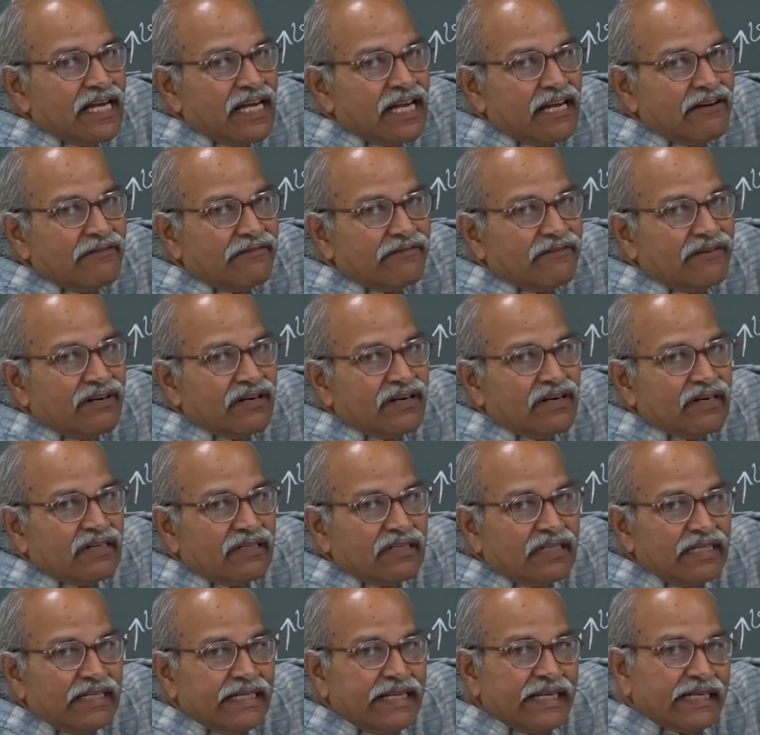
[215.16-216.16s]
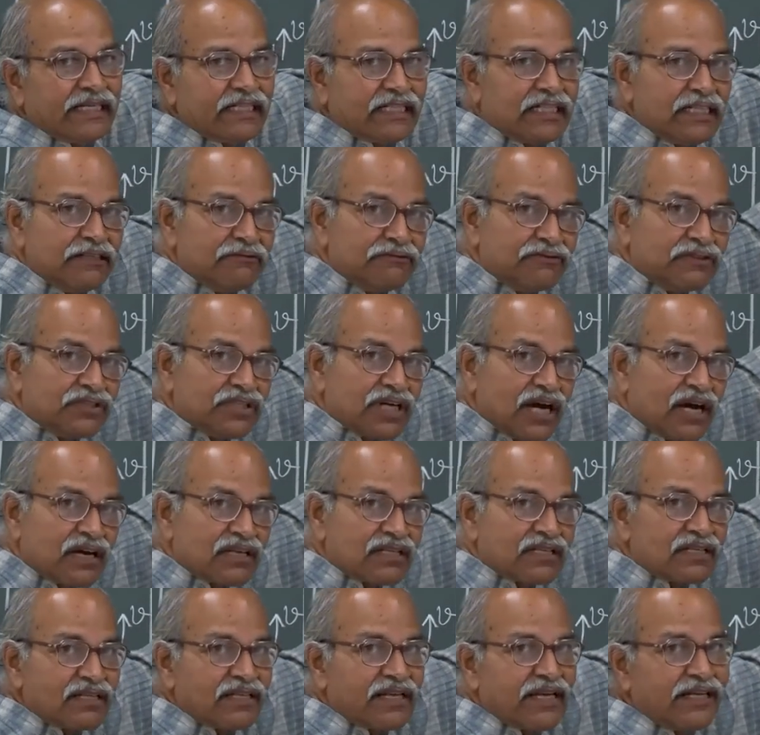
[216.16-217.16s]
have a negative
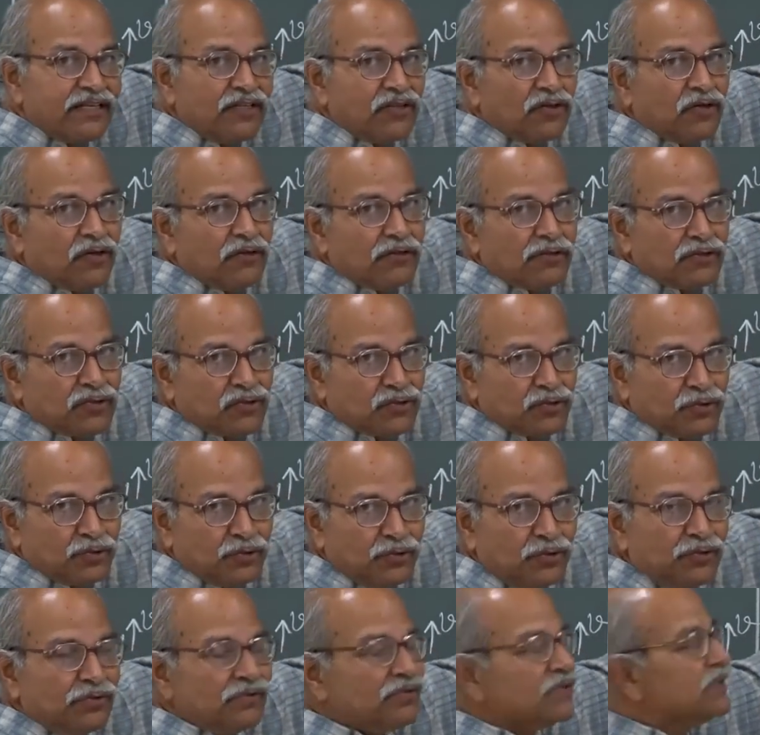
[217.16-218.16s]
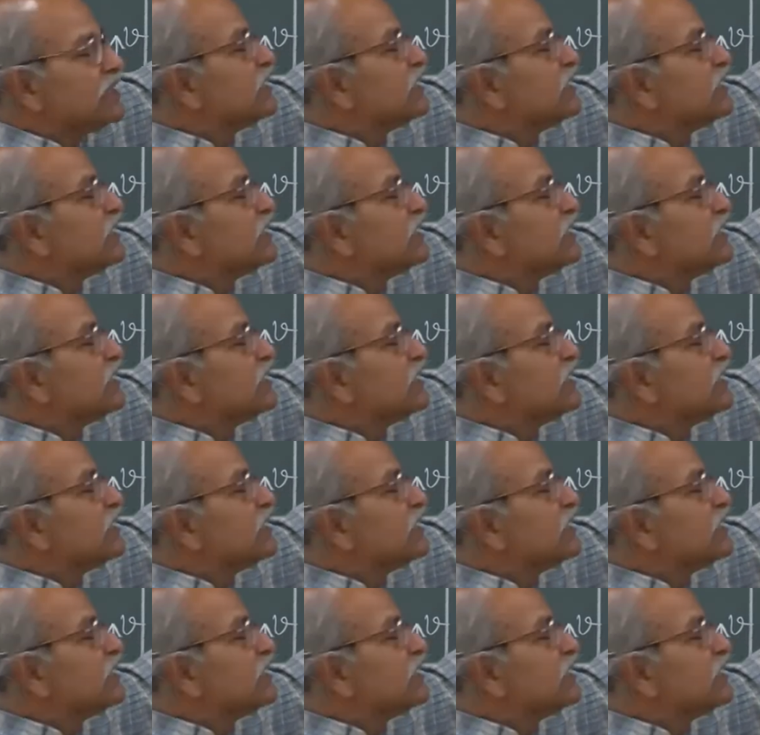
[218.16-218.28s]
charge line also,